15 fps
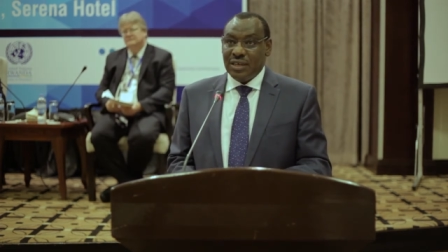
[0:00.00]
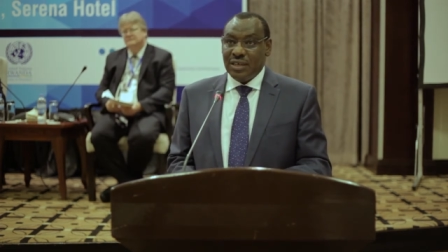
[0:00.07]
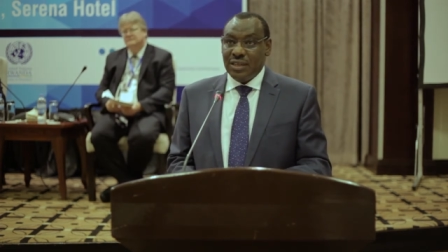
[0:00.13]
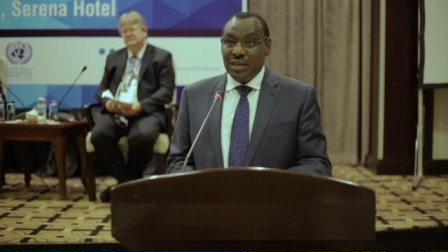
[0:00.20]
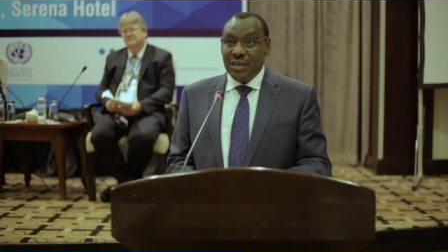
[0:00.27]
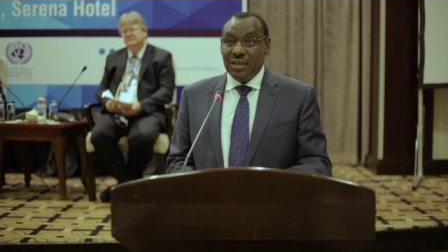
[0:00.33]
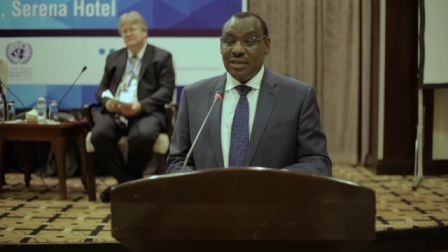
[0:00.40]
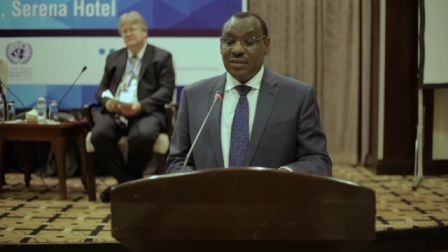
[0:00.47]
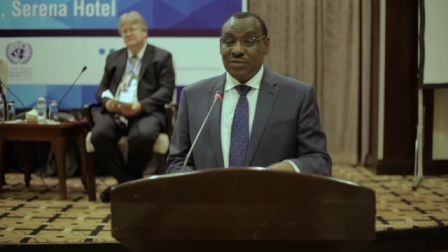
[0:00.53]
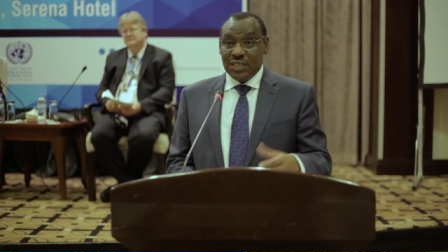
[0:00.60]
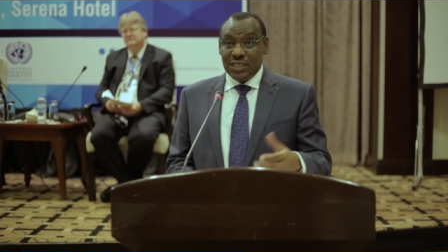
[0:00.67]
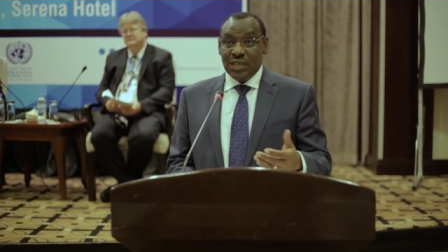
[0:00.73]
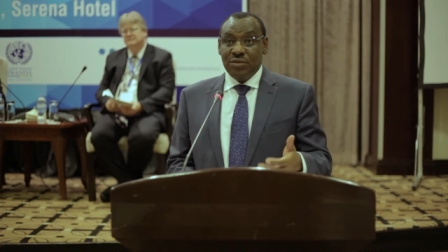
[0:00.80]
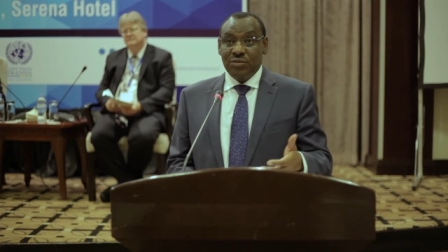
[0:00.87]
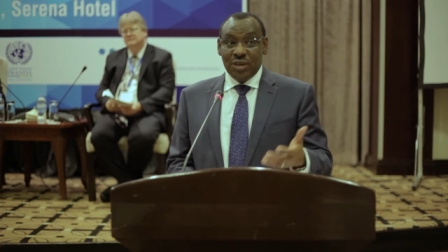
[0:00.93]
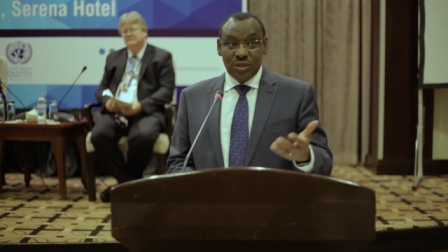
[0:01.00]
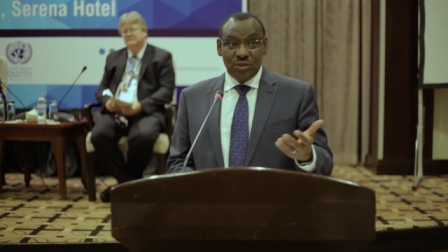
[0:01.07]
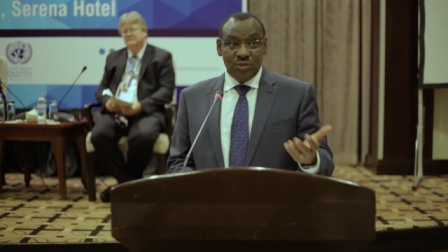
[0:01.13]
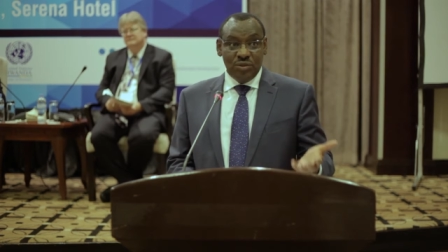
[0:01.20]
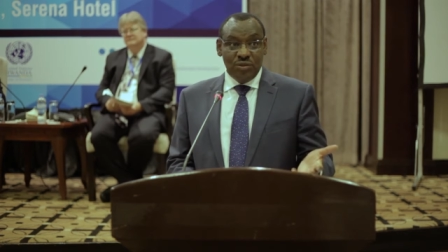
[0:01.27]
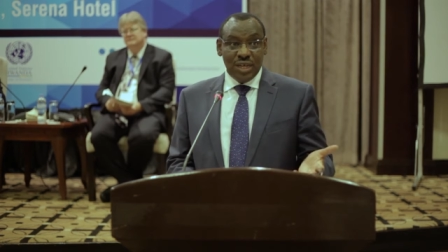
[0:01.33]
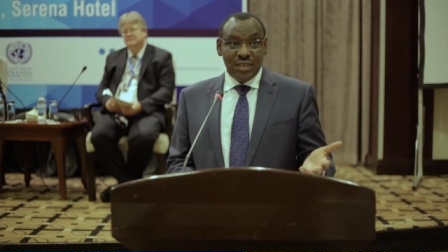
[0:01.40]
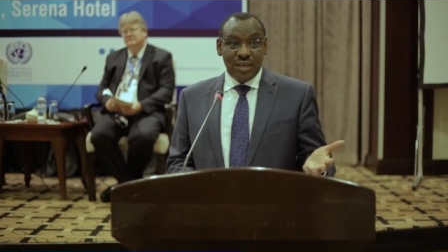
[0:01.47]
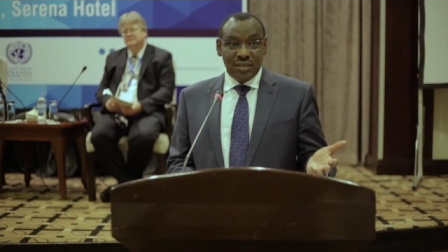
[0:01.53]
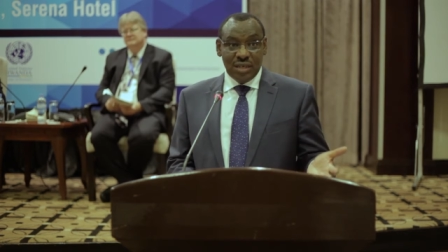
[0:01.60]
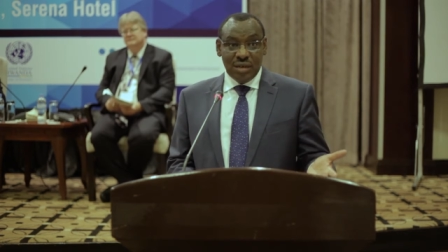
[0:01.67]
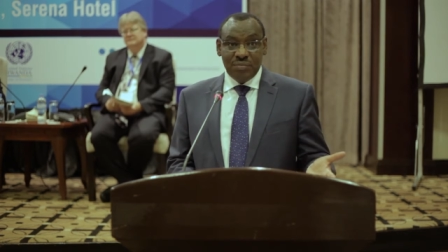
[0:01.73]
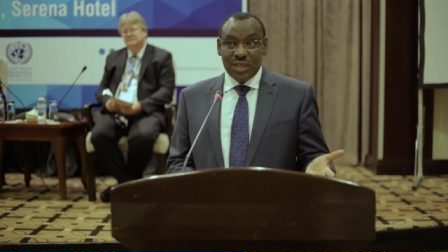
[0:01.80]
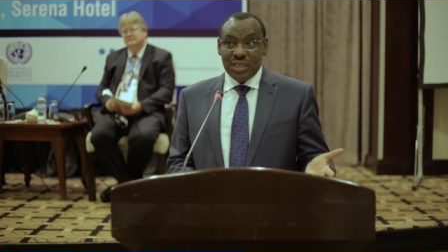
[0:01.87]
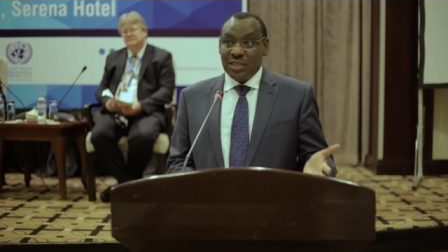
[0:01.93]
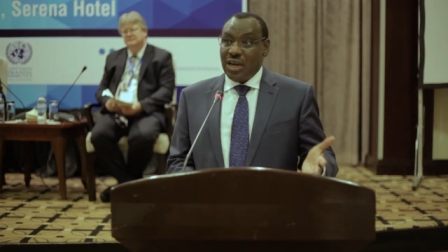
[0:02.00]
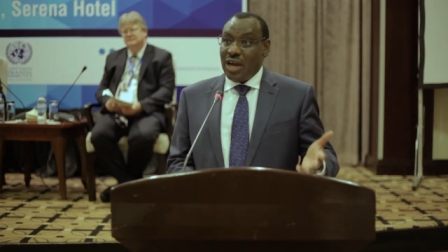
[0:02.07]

then we say we want to know what has happened.